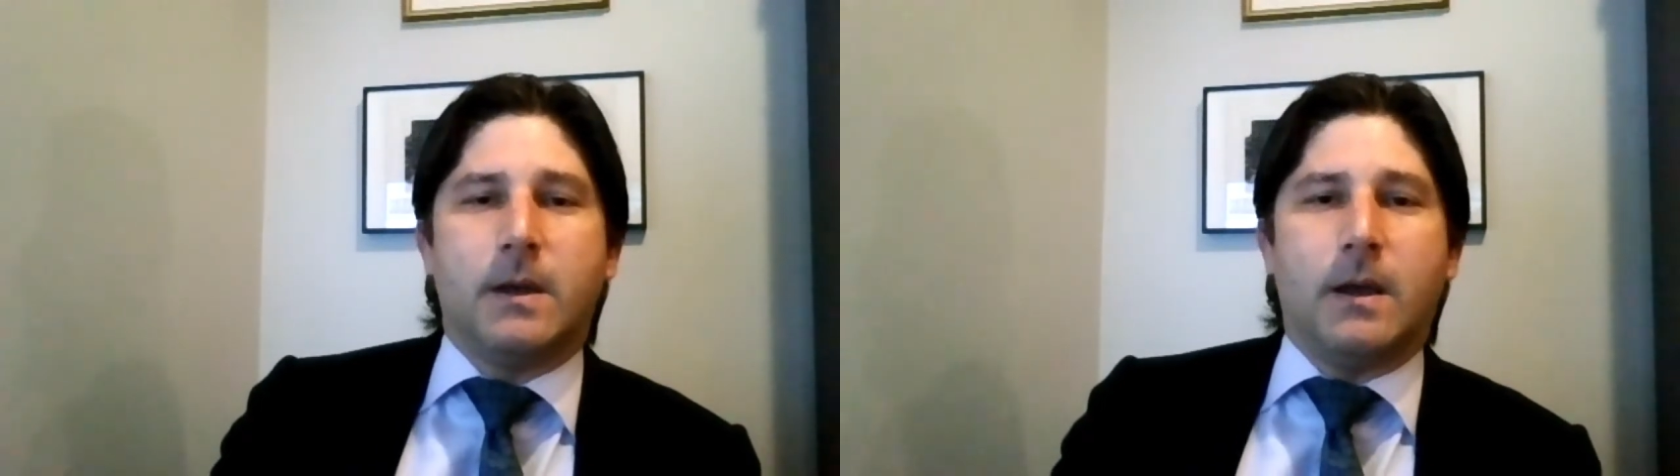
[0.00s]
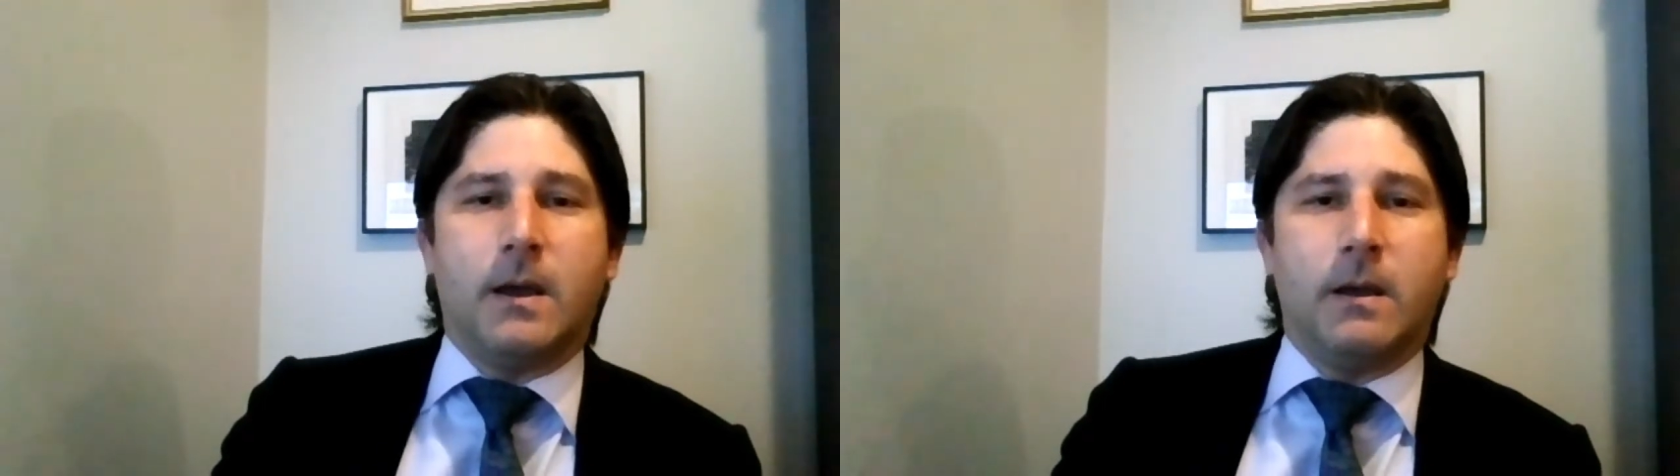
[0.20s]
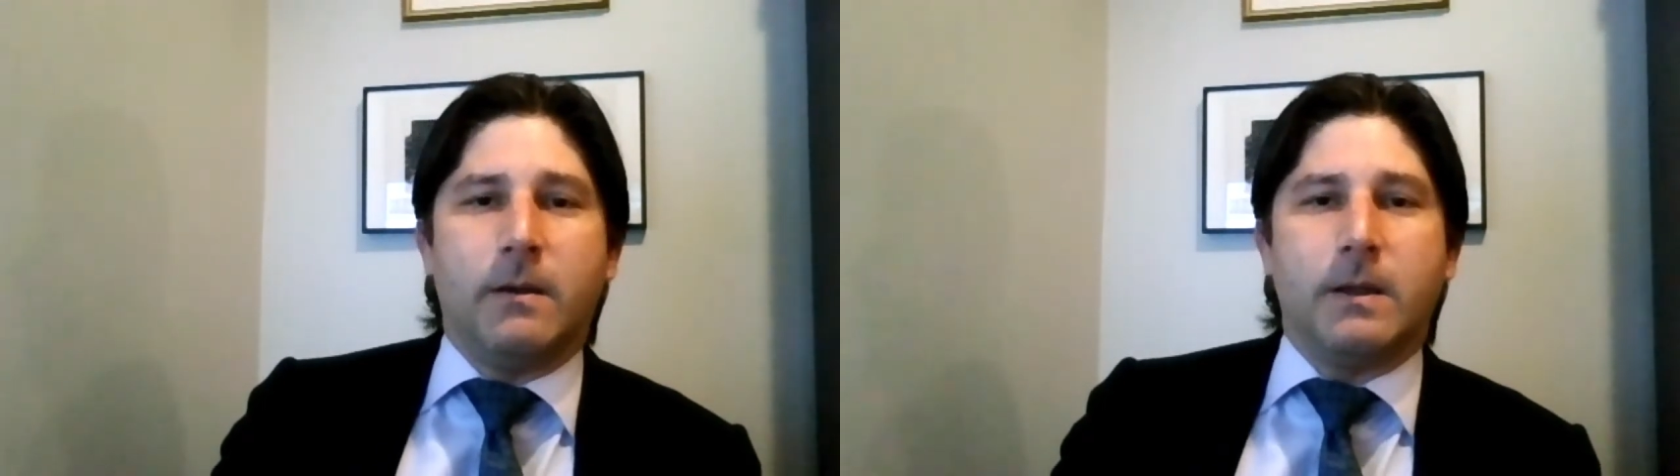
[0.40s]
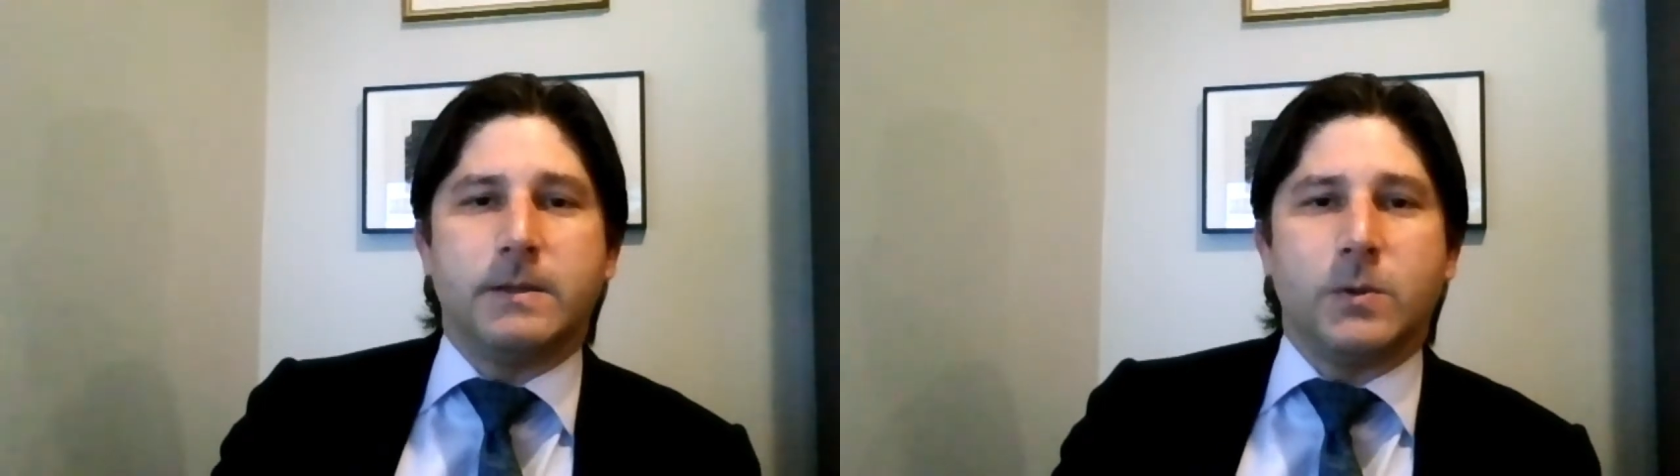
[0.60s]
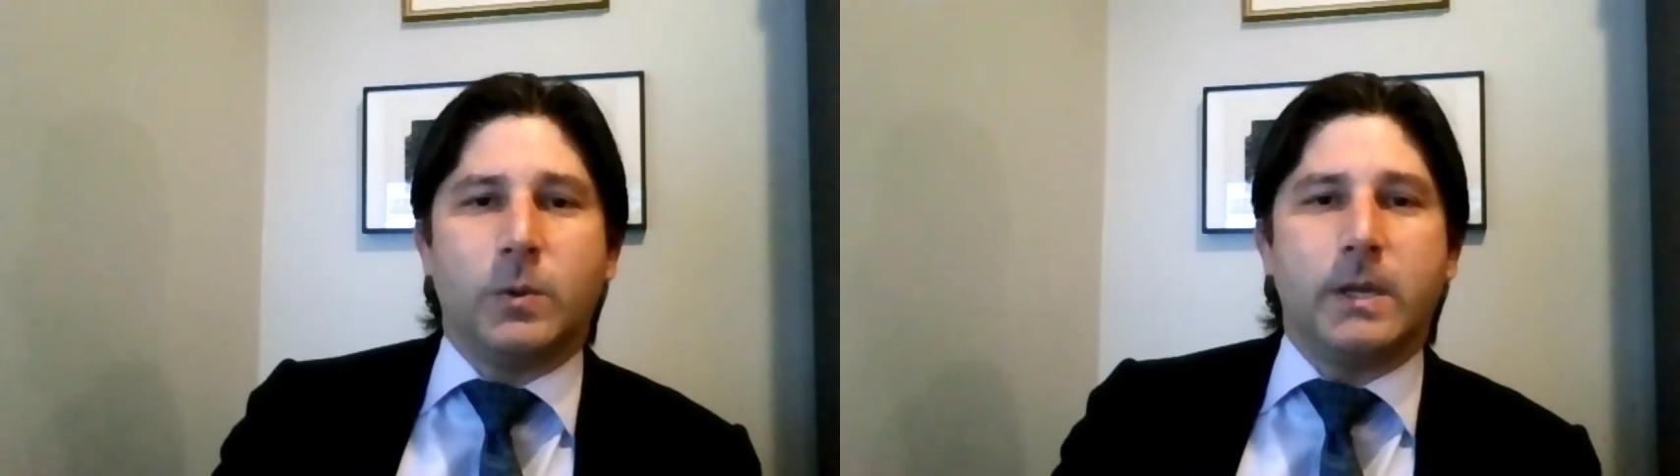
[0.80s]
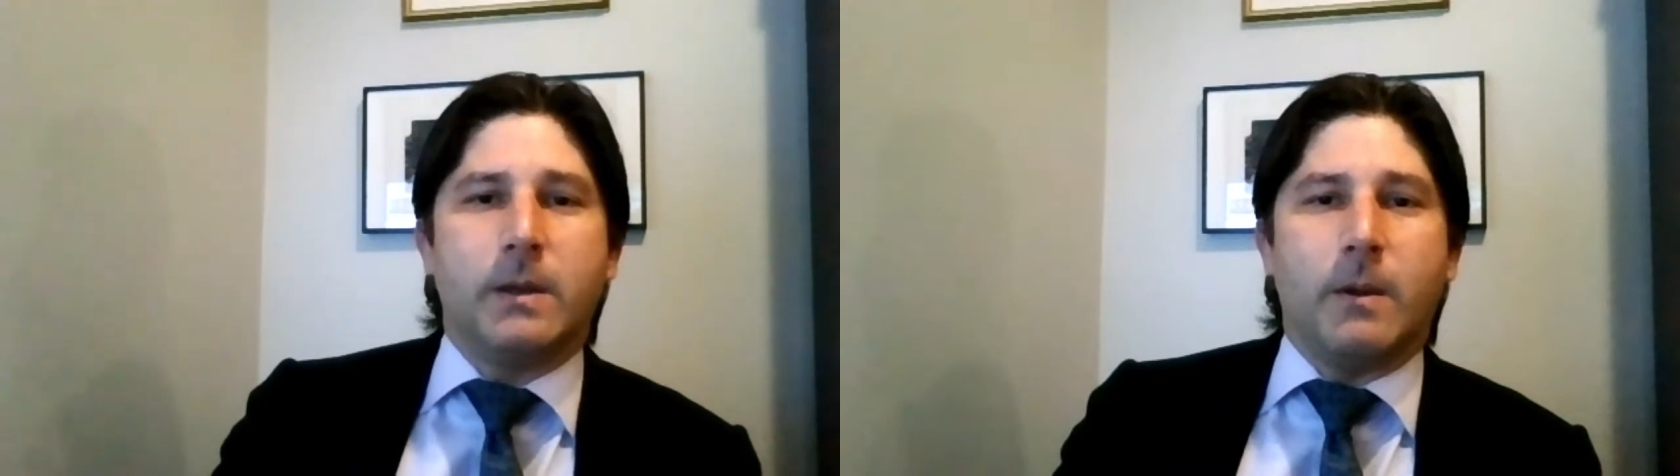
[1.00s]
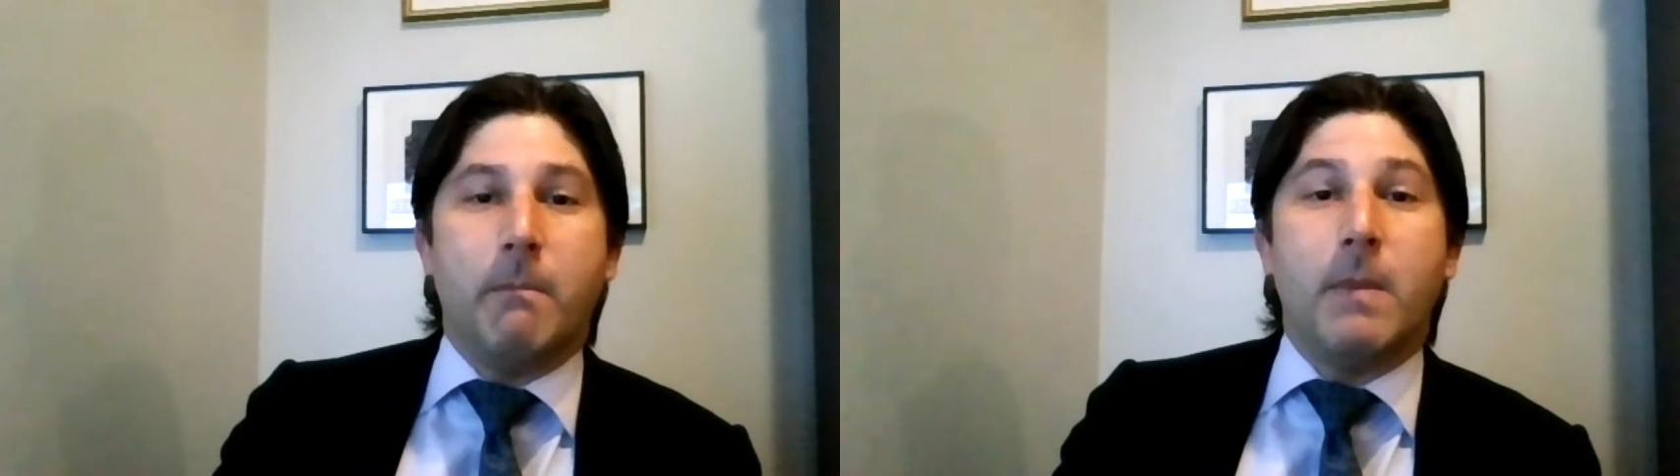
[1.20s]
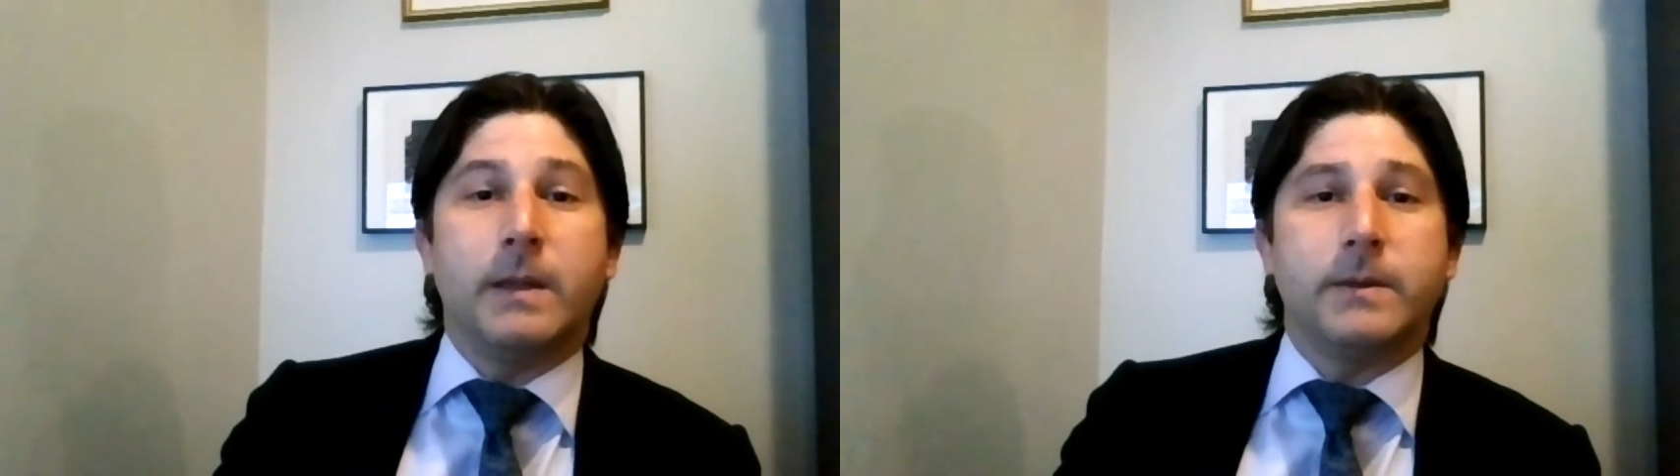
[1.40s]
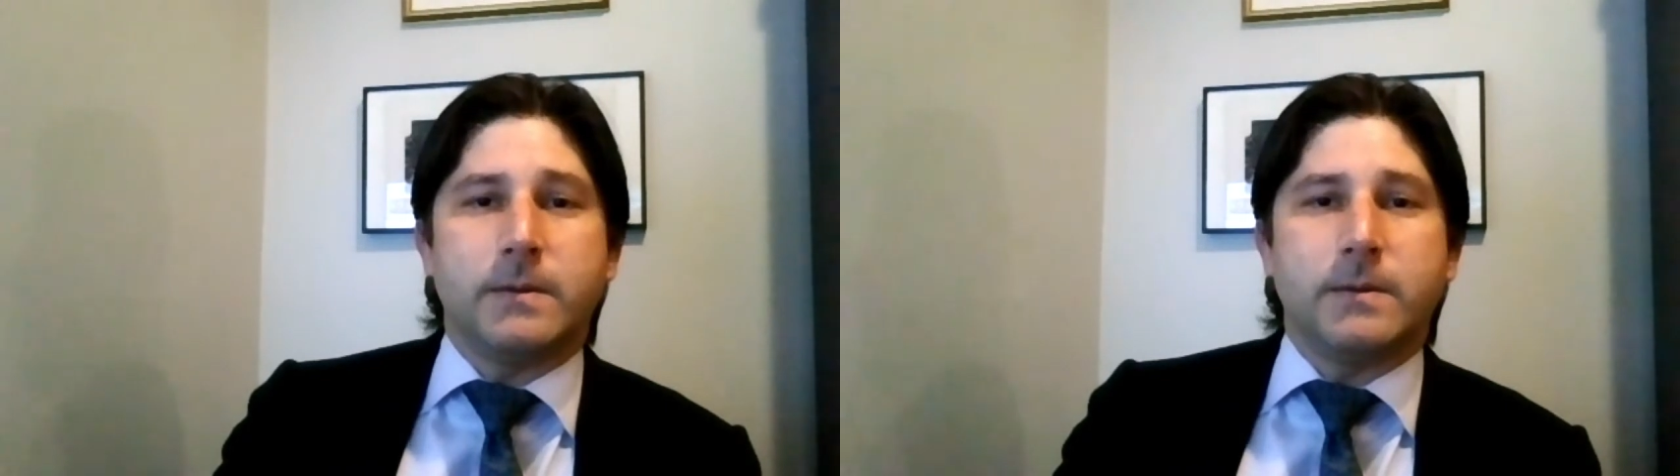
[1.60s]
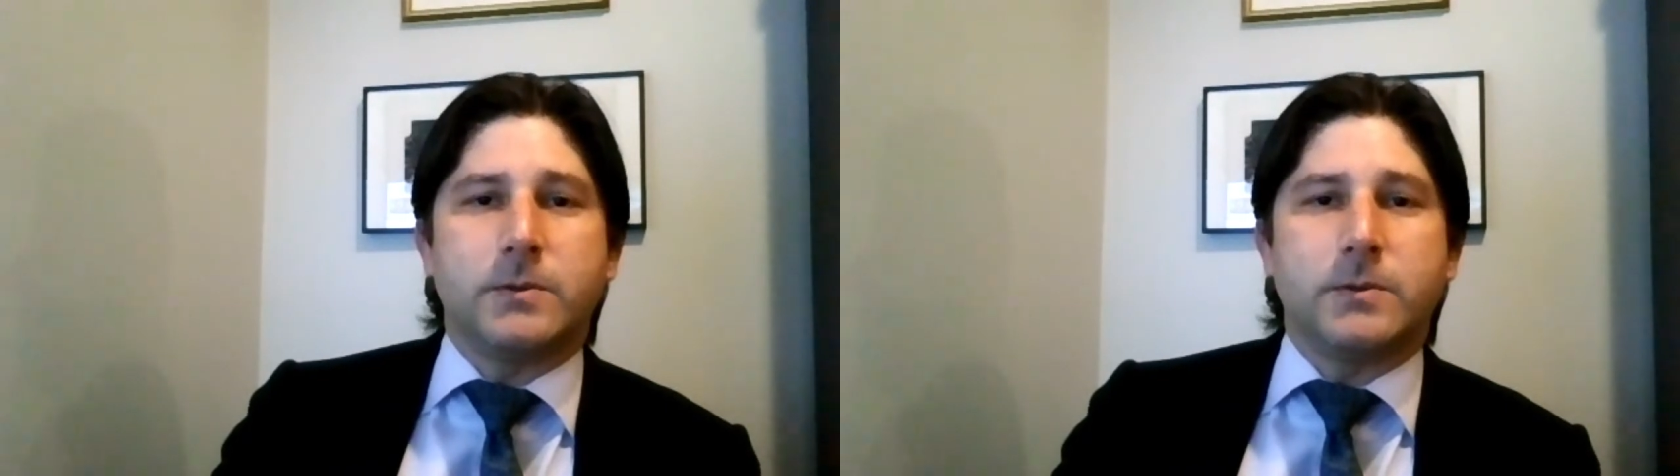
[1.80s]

It's only a month